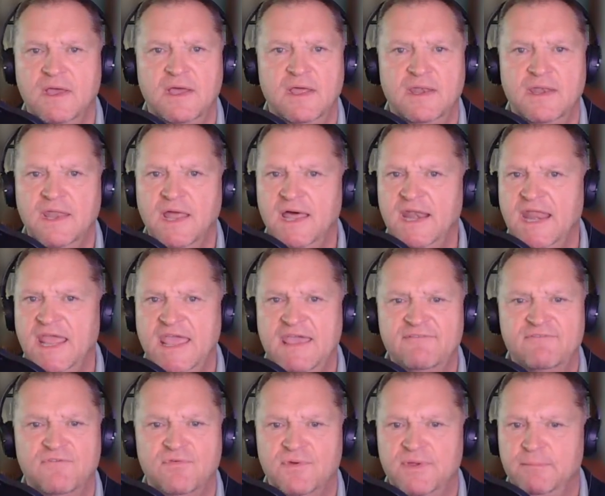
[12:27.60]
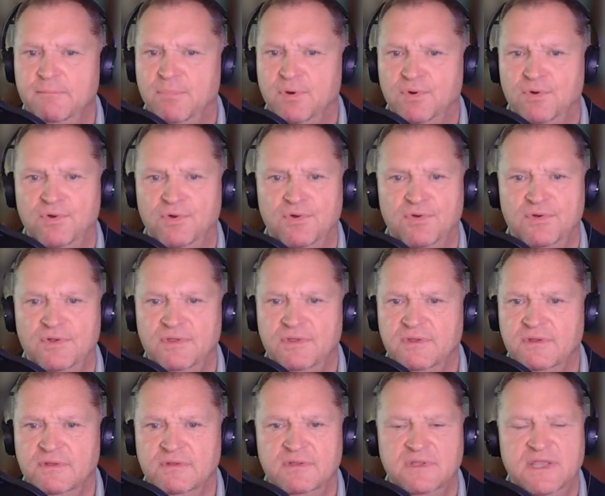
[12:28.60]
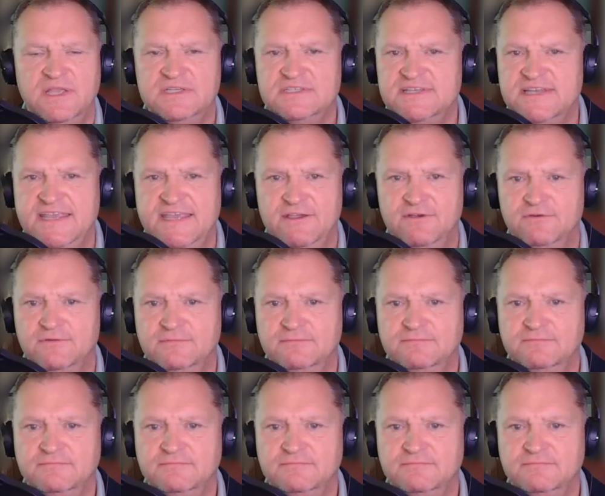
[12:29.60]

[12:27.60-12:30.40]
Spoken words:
Not every bird is an eagle,